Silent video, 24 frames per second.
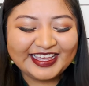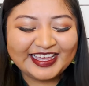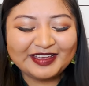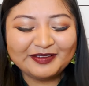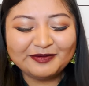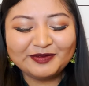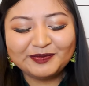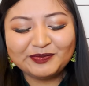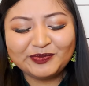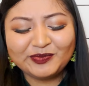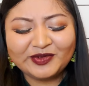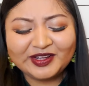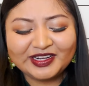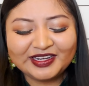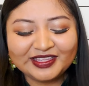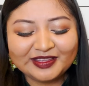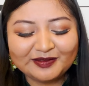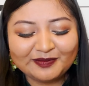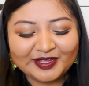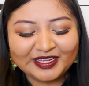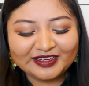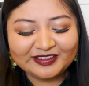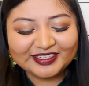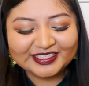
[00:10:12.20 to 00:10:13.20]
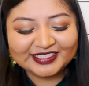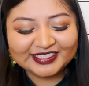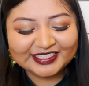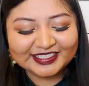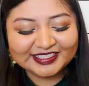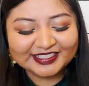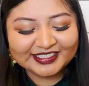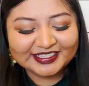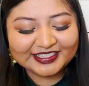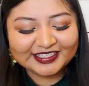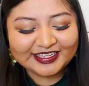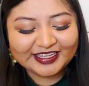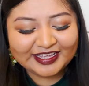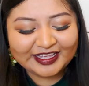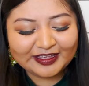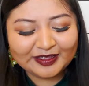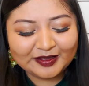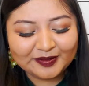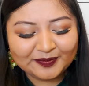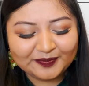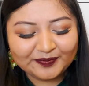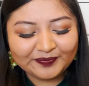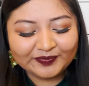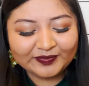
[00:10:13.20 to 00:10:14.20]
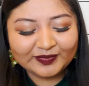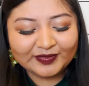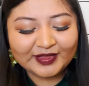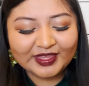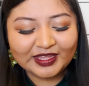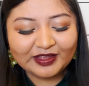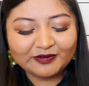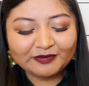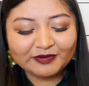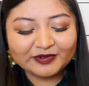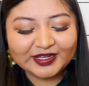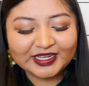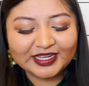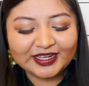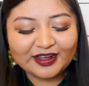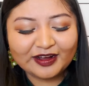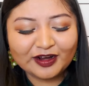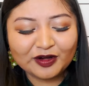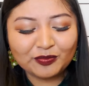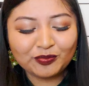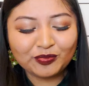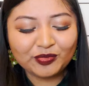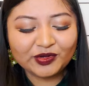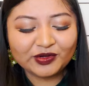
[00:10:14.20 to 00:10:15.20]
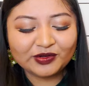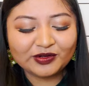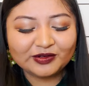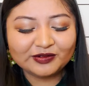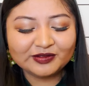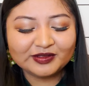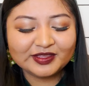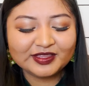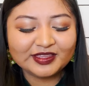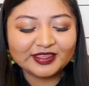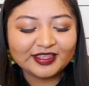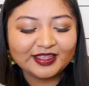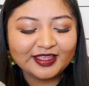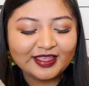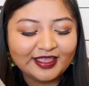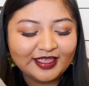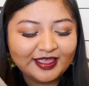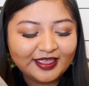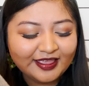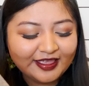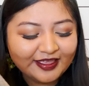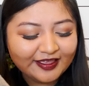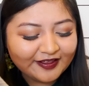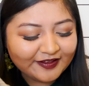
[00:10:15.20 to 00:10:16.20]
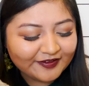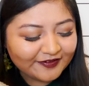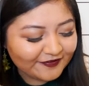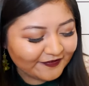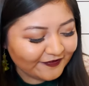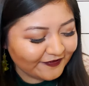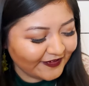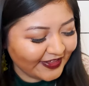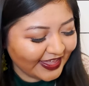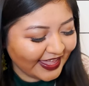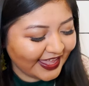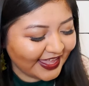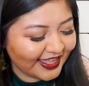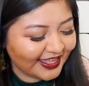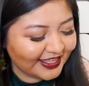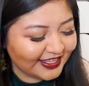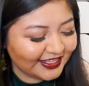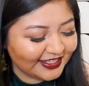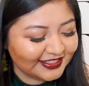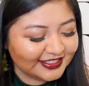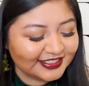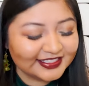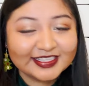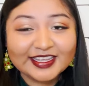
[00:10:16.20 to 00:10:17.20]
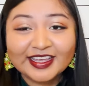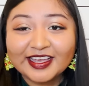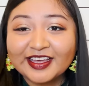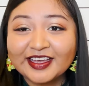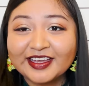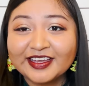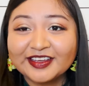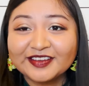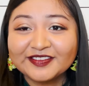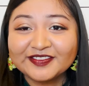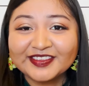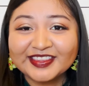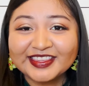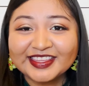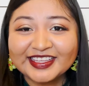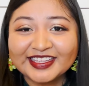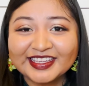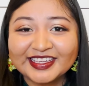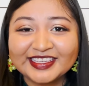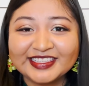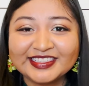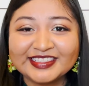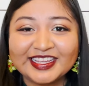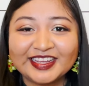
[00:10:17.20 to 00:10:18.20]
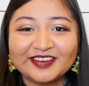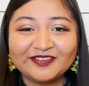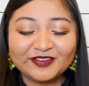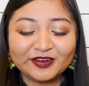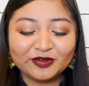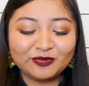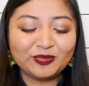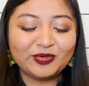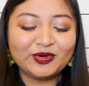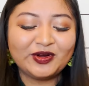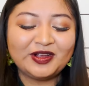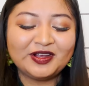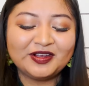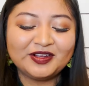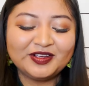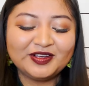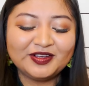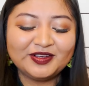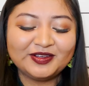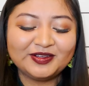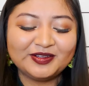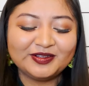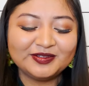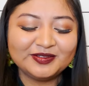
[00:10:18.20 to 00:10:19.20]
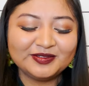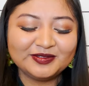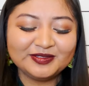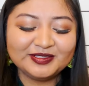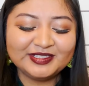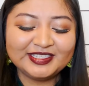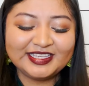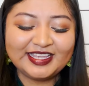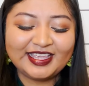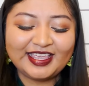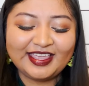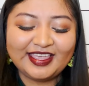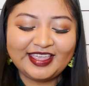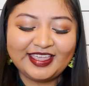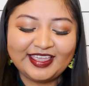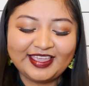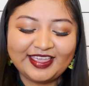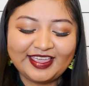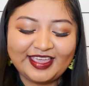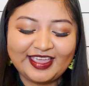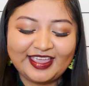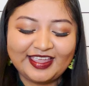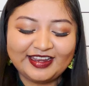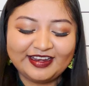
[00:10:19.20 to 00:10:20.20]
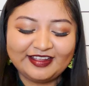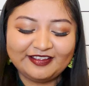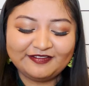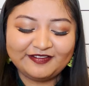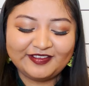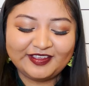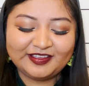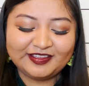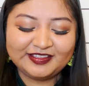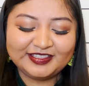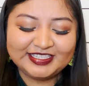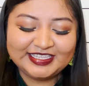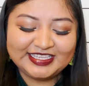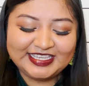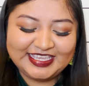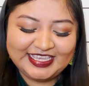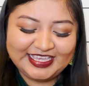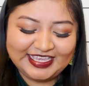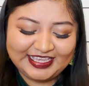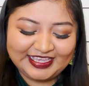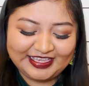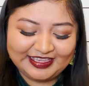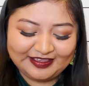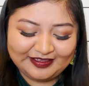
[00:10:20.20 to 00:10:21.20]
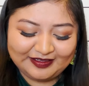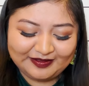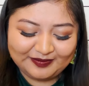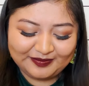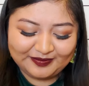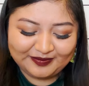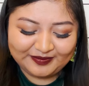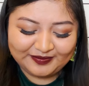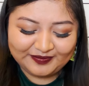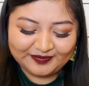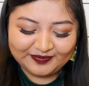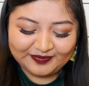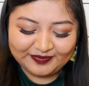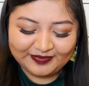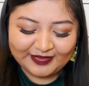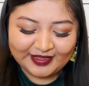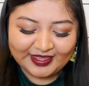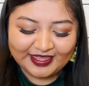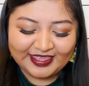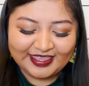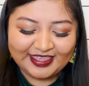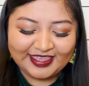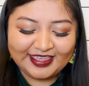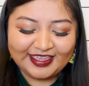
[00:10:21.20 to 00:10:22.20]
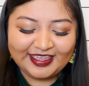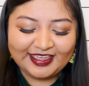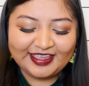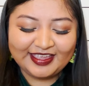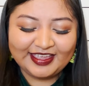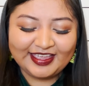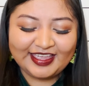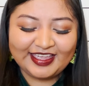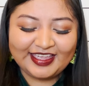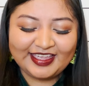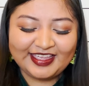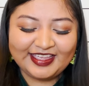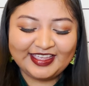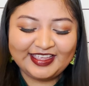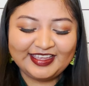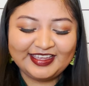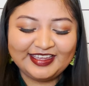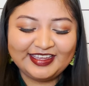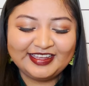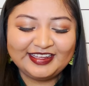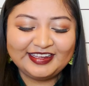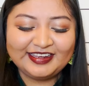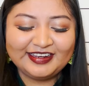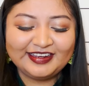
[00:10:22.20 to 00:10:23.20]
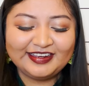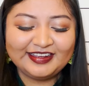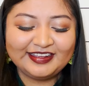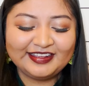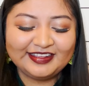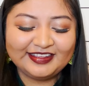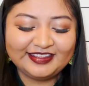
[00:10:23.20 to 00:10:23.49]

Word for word: um, one of the main reasons, um, we are both fans of the Denver Broncos NFL team. And